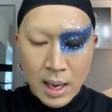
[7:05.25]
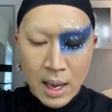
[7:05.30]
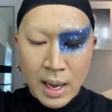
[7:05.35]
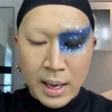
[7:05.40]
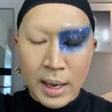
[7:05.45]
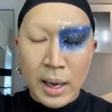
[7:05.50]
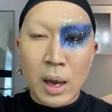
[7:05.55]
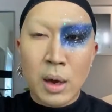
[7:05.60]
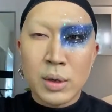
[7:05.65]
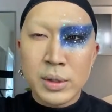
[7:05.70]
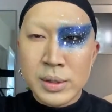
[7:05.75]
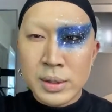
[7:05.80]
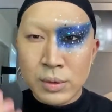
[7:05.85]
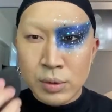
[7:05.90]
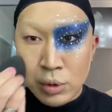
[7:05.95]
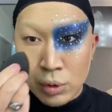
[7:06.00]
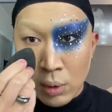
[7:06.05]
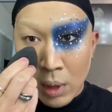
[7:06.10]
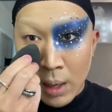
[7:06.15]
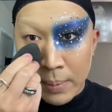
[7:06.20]
And I also
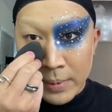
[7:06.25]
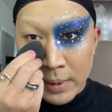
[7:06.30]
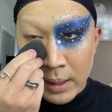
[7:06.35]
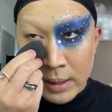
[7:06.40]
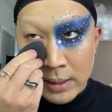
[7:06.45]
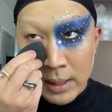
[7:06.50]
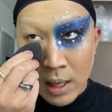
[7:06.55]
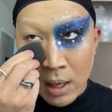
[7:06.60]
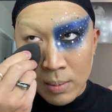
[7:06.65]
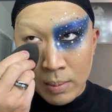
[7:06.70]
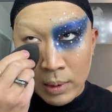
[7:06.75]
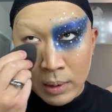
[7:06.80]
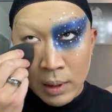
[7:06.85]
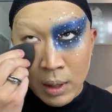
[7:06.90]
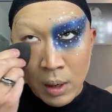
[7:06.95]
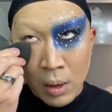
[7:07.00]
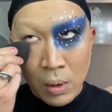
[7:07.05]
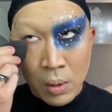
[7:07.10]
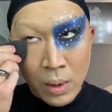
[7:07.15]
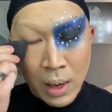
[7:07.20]
dropped it down
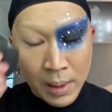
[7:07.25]
below.